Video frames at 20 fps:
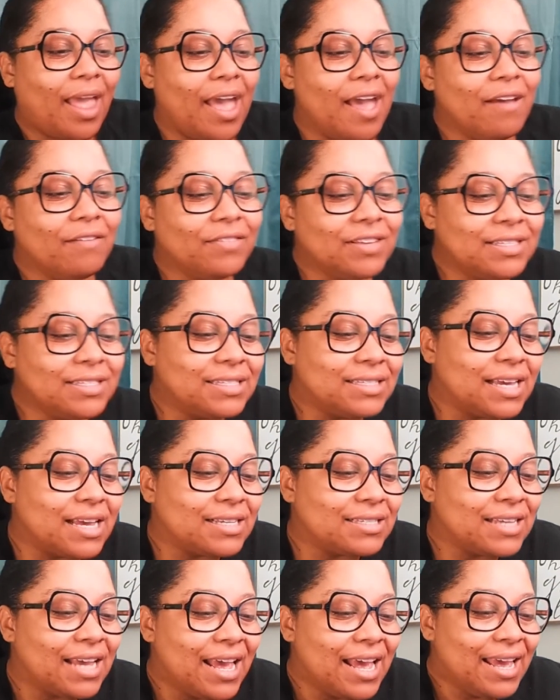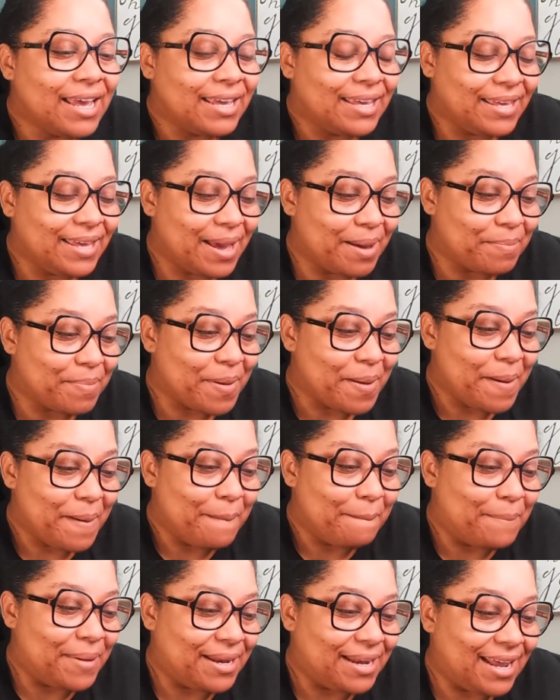Evan says, yep,
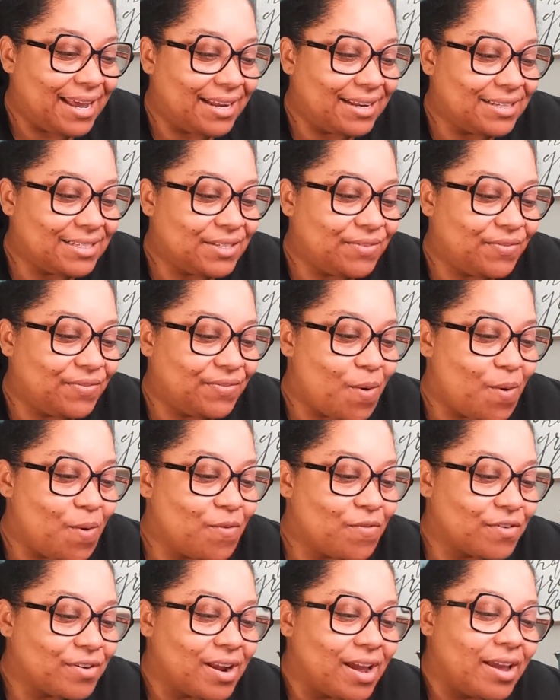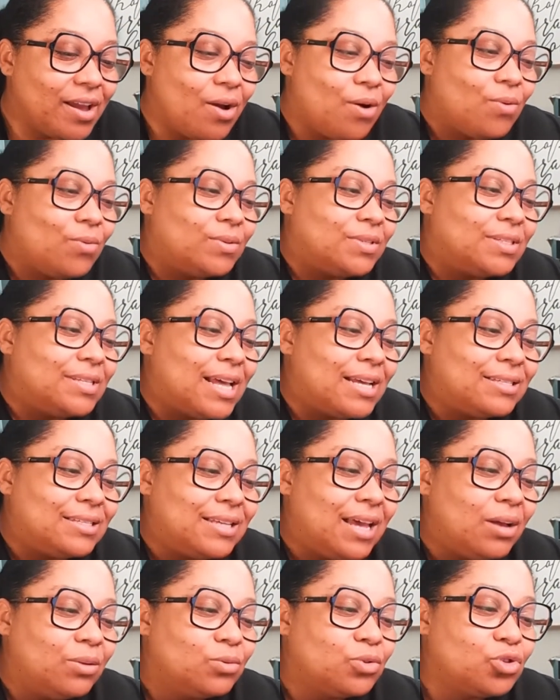bananas for overnight oats. That
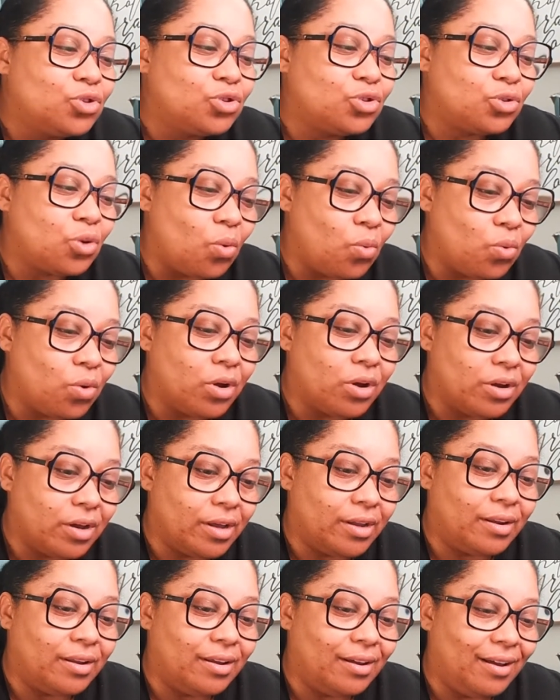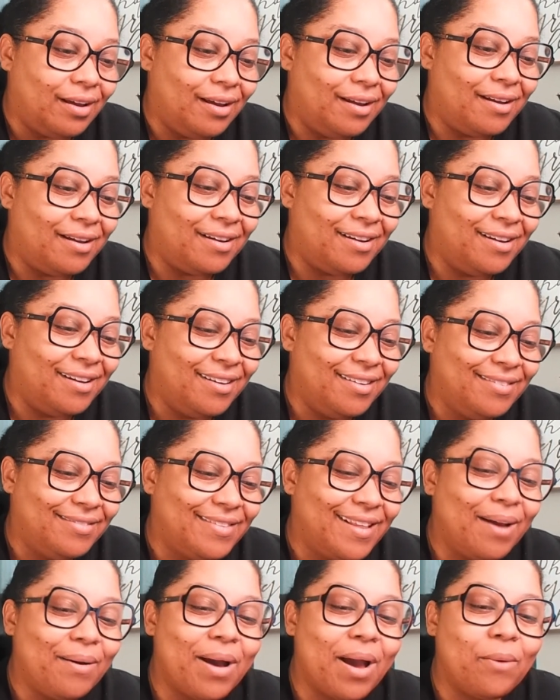sounds so good.
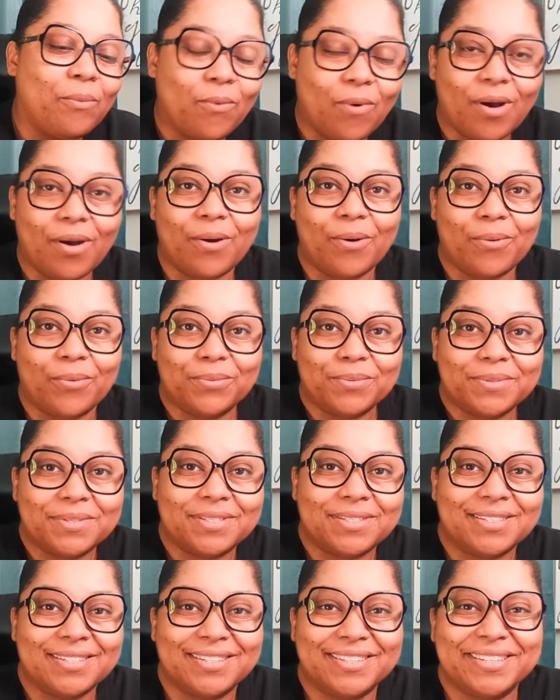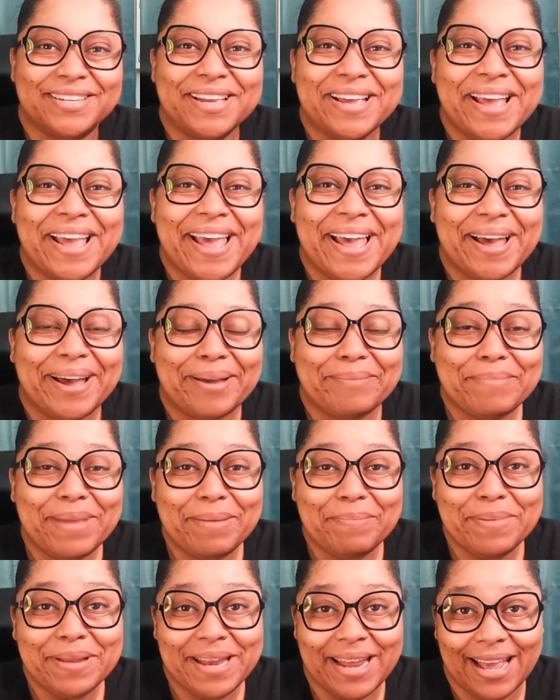Now I want oats. I
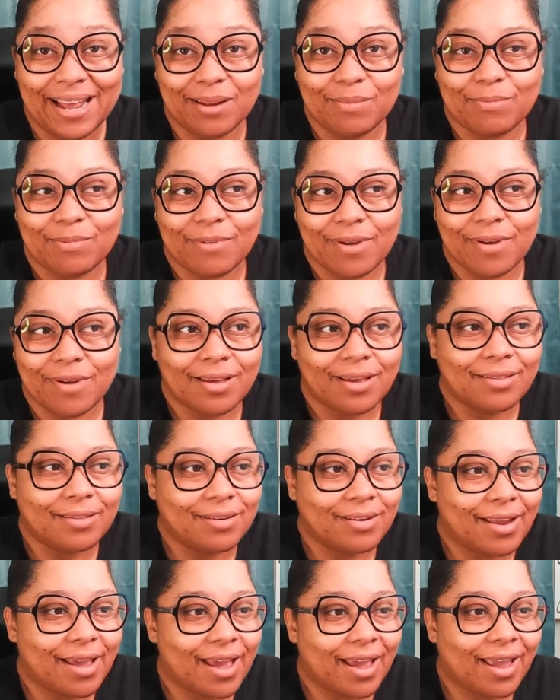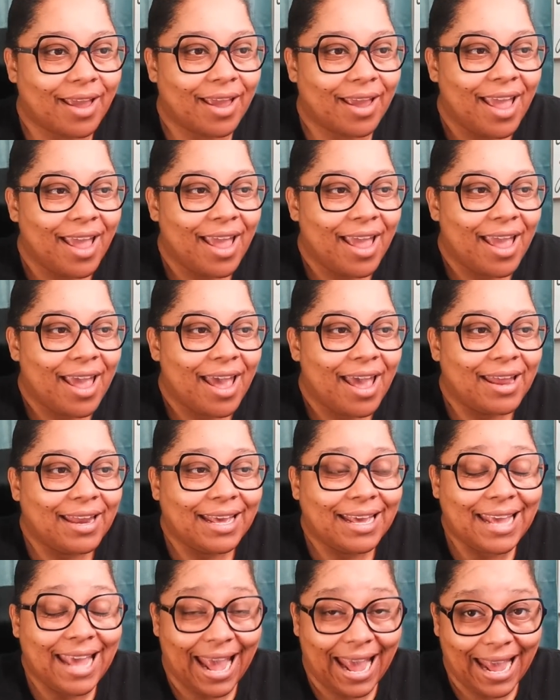made banana bread the other day and
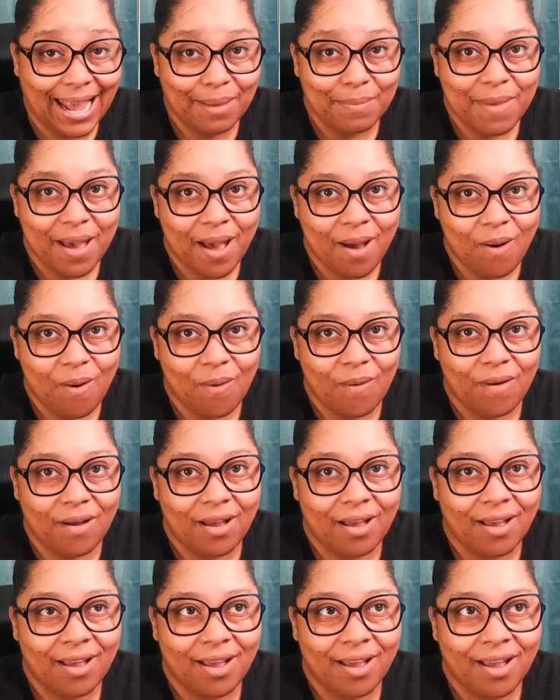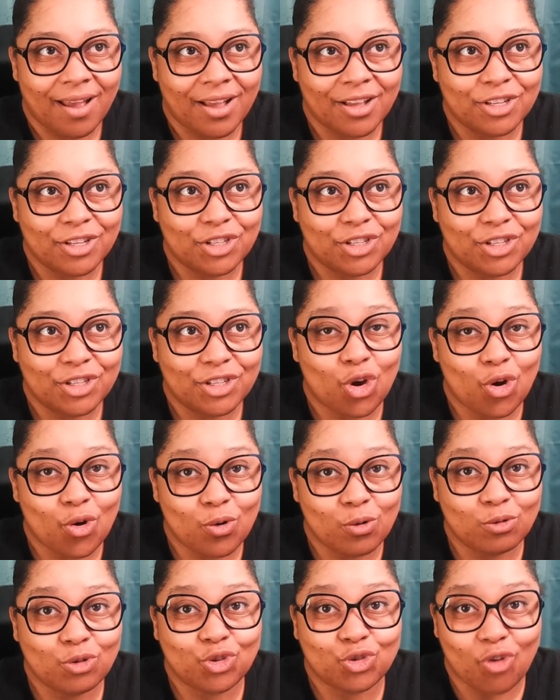it came out
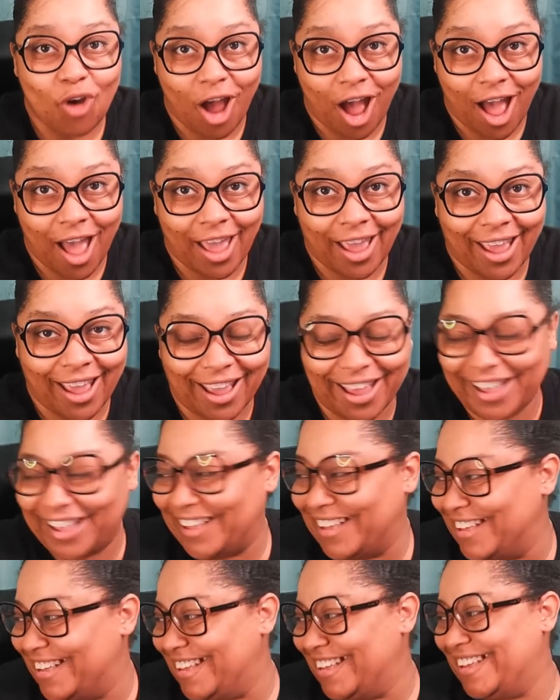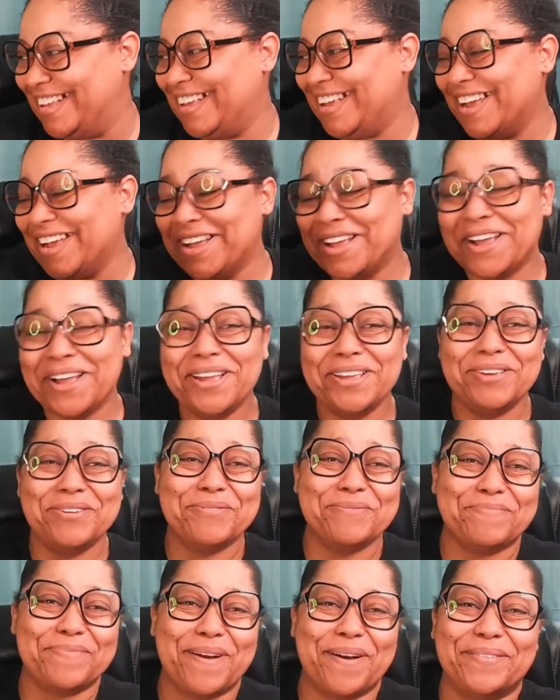so dry.
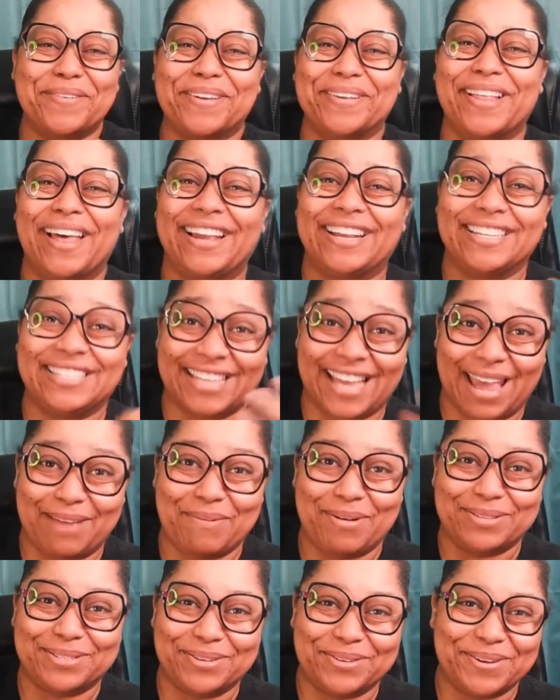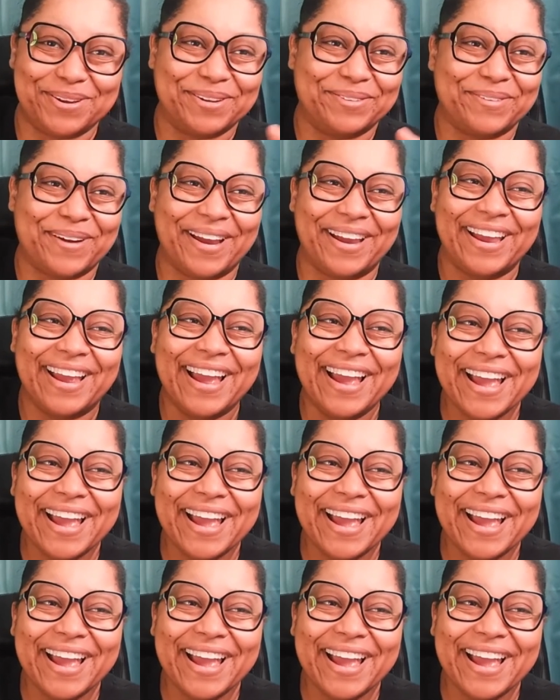You're probably like, this came out so good, right?